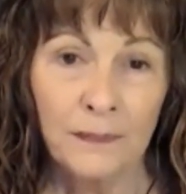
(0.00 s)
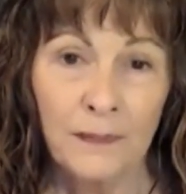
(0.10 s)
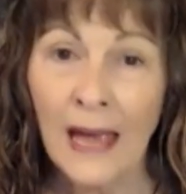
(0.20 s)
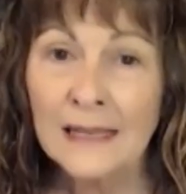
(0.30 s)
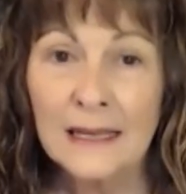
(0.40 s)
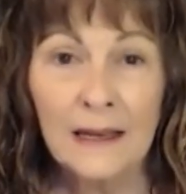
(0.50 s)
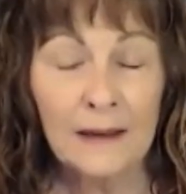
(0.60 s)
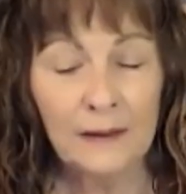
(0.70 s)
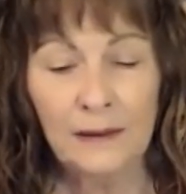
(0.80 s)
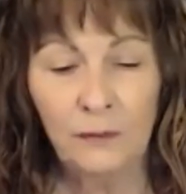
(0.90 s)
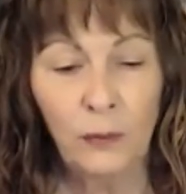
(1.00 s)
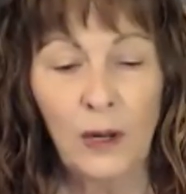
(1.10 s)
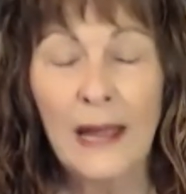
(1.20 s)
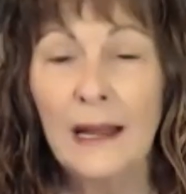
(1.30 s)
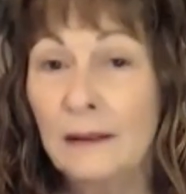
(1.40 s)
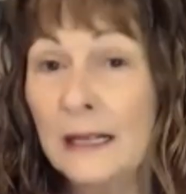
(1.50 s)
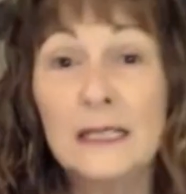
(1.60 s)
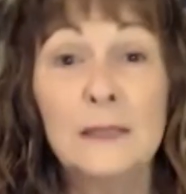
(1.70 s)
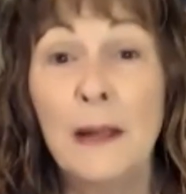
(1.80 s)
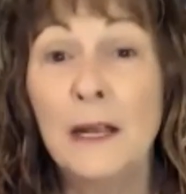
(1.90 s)
We're like little
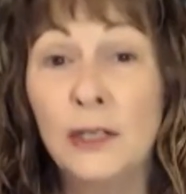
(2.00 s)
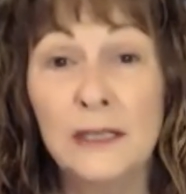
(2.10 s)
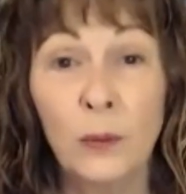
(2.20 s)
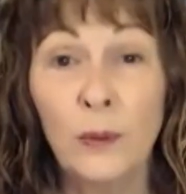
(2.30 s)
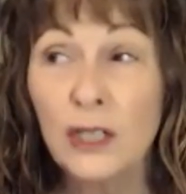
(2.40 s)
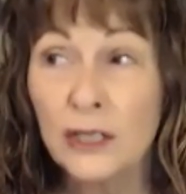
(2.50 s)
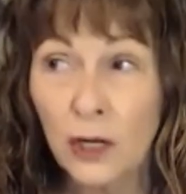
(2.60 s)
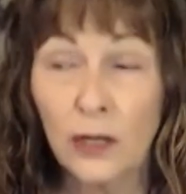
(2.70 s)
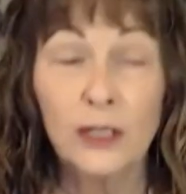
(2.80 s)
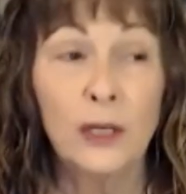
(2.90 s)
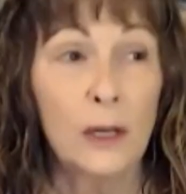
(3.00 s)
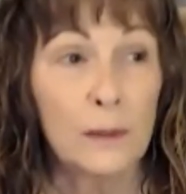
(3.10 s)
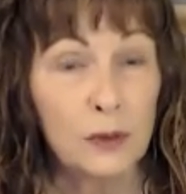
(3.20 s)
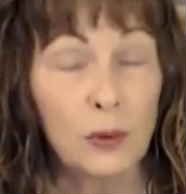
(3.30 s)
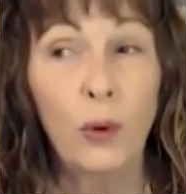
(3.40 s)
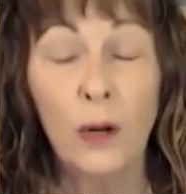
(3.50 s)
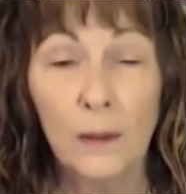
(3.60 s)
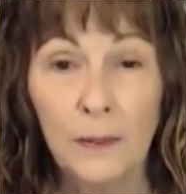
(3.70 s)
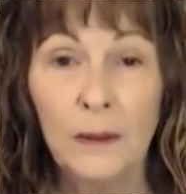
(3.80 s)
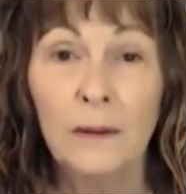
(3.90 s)
sponges and we just start to
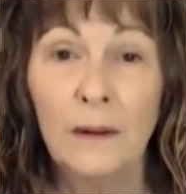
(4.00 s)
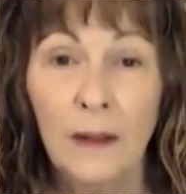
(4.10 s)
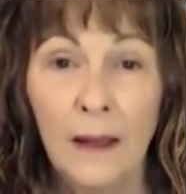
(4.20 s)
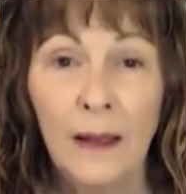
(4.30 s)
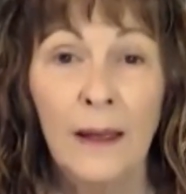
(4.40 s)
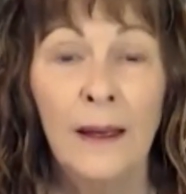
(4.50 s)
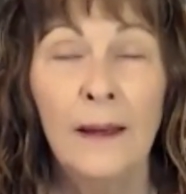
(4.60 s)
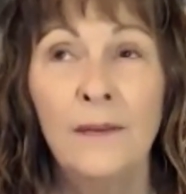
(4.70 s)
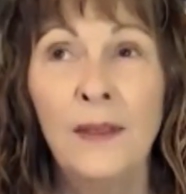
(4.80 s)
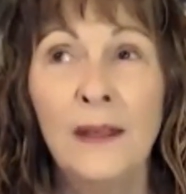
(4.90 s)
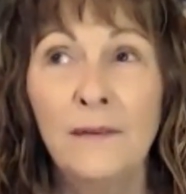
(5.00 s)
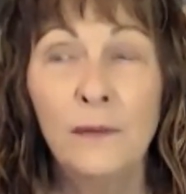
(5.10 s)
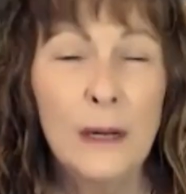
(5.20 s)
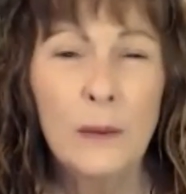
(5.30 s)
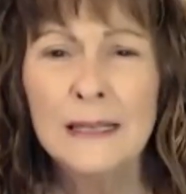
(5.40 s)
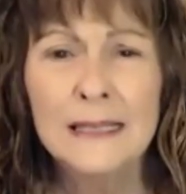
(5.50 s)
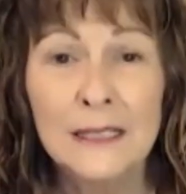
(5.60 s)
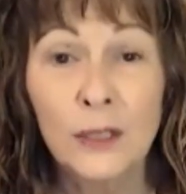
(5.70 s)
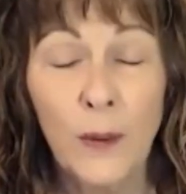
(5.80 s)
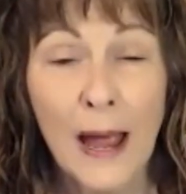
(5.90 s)
absorb the
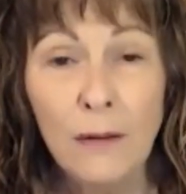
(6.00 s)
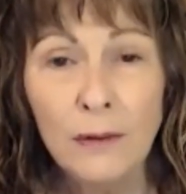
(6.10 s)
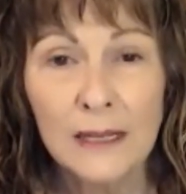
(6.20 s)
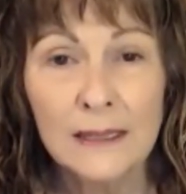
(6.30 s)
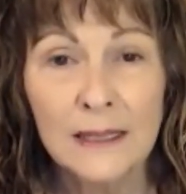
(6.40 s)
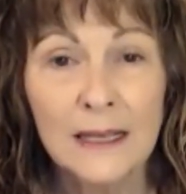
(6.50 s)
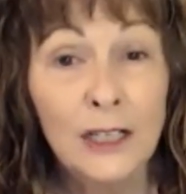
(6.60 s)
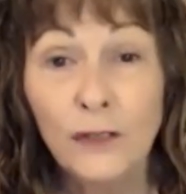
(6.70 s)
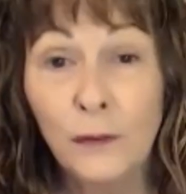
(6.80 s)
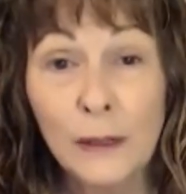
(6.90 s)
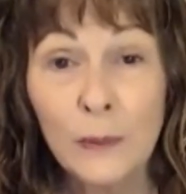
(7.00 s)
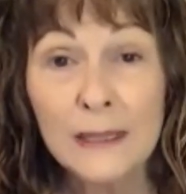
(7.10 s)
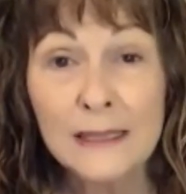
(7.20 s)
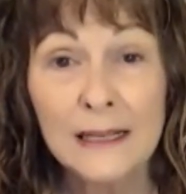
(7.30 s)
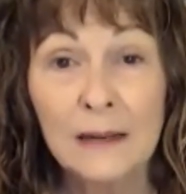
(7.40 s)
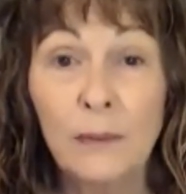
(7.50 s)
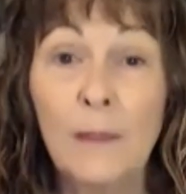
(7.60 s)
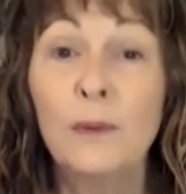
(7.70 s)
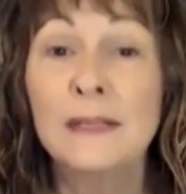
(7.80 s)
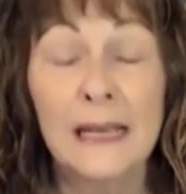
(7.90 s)
frequencies around us. And each frequency
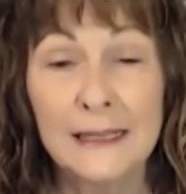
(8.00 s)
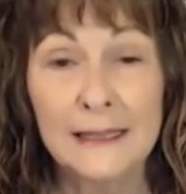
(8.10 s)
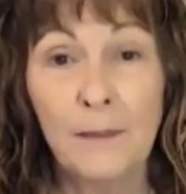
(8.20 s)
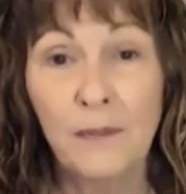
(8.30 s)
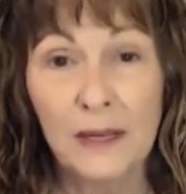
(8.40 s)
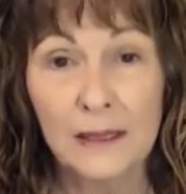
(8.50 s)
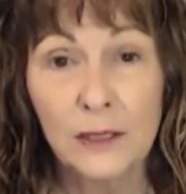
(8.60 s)
represents something.